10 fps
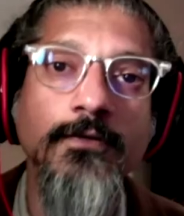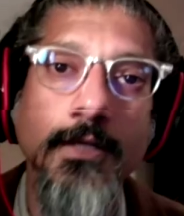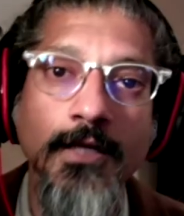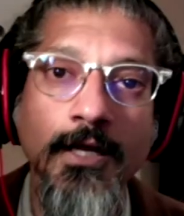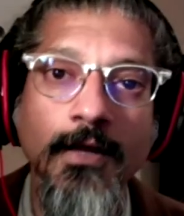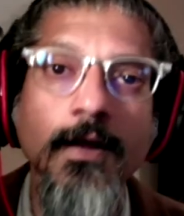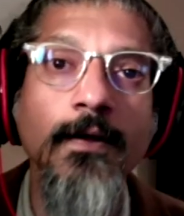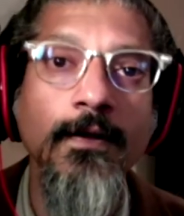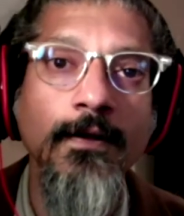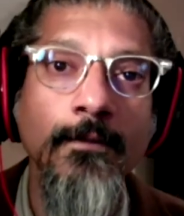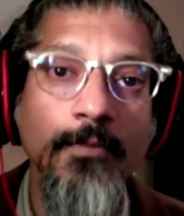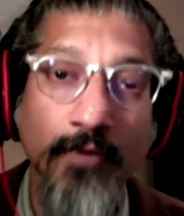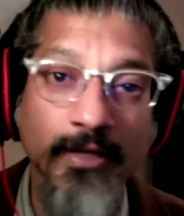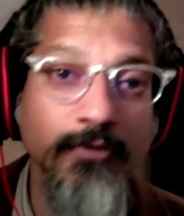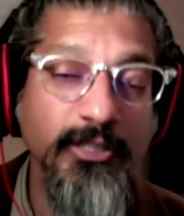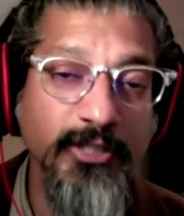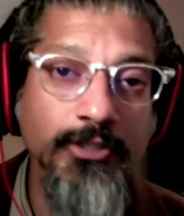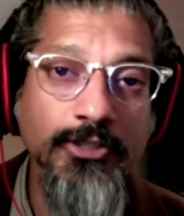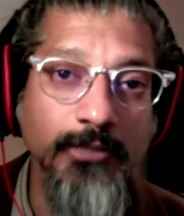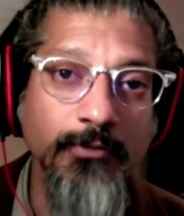uh, frankly
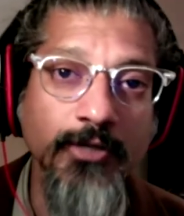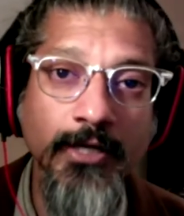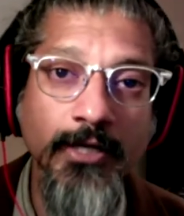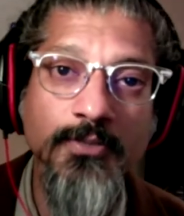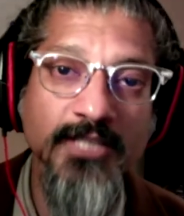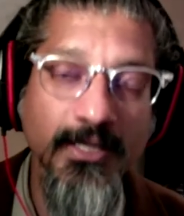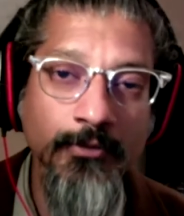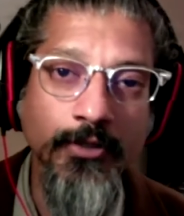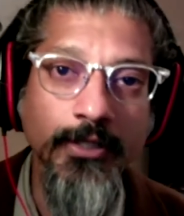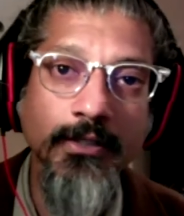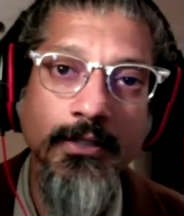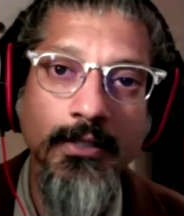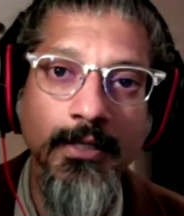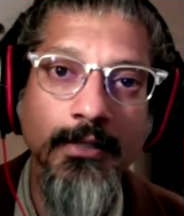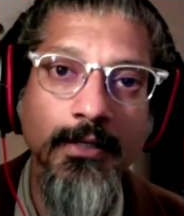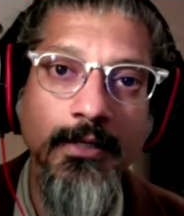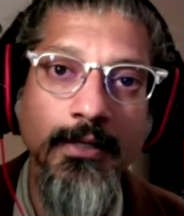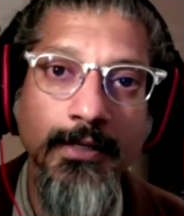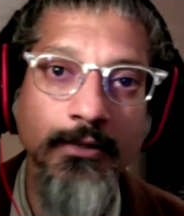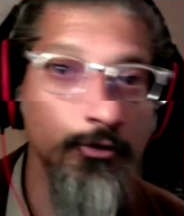leadership that I hope to emulate and,
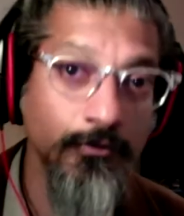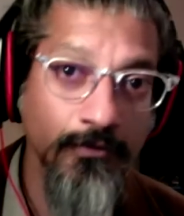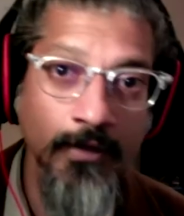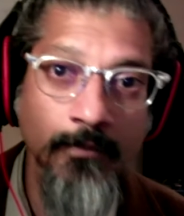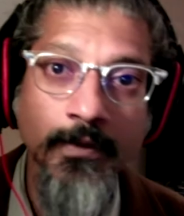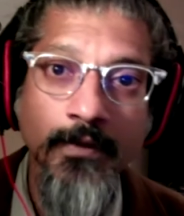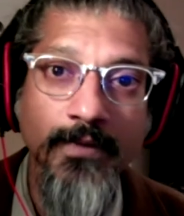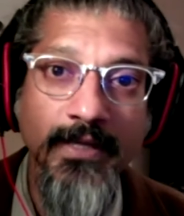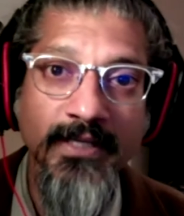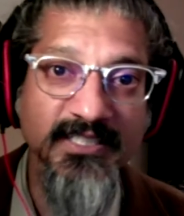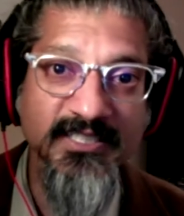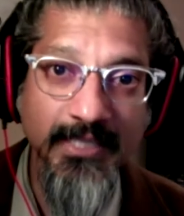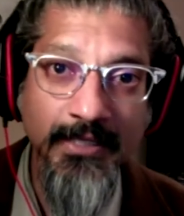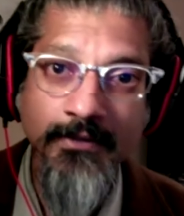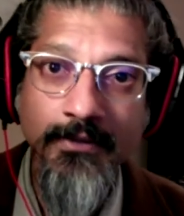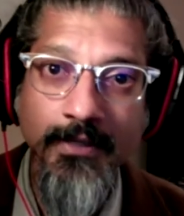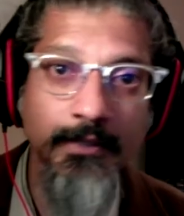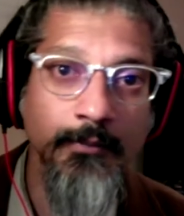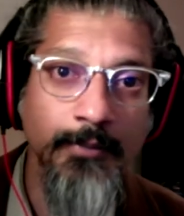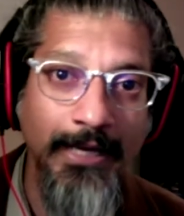and and learn from and extend
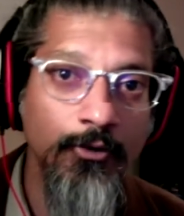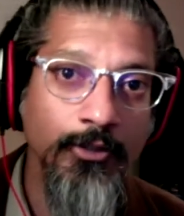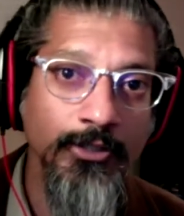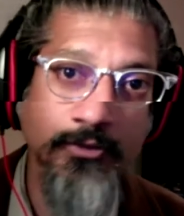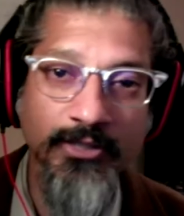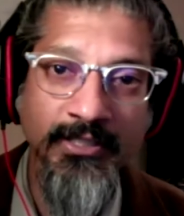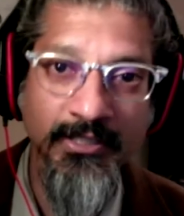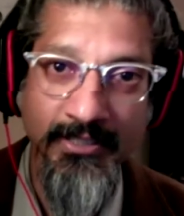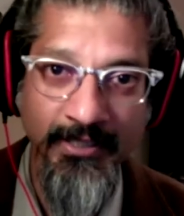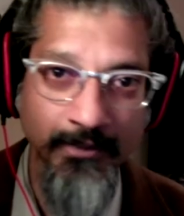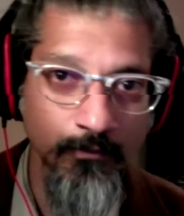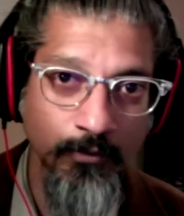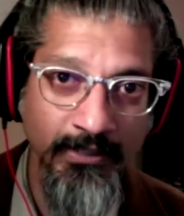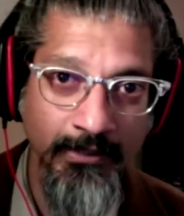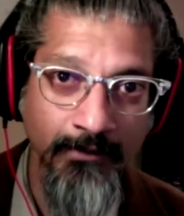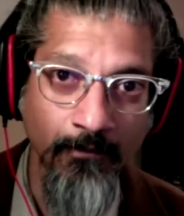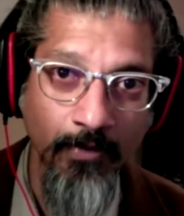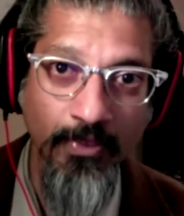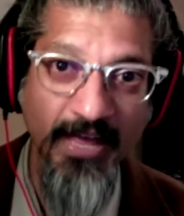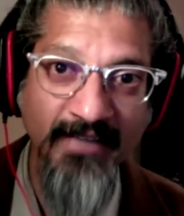and empower. You know, at the end of the day, we need
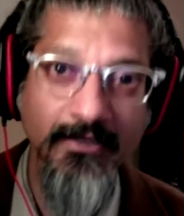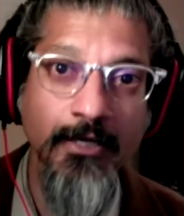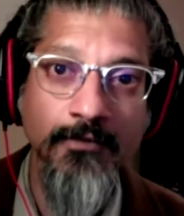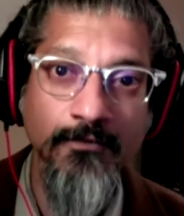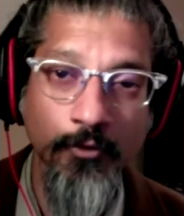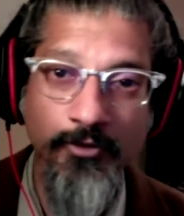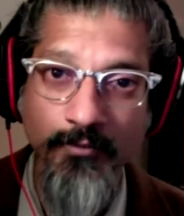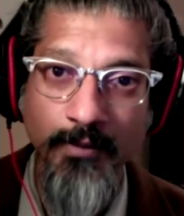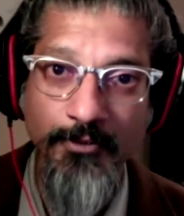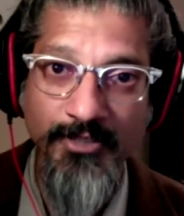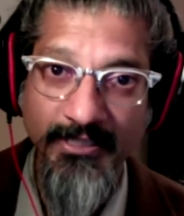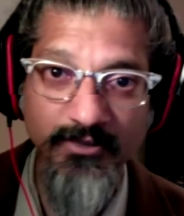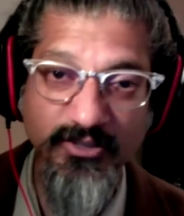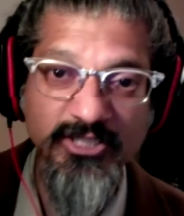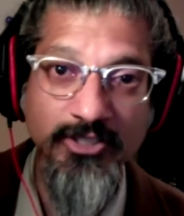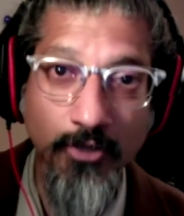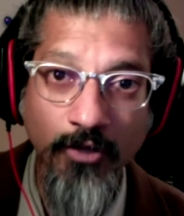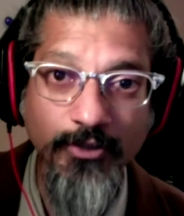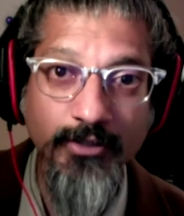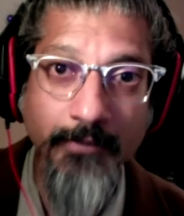that kind of voice represented at least on
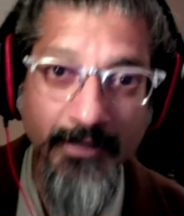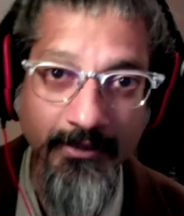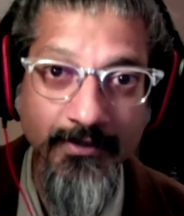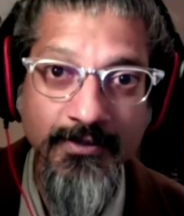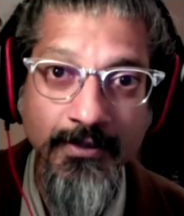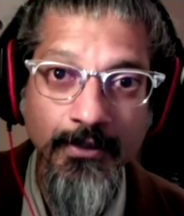all the committees,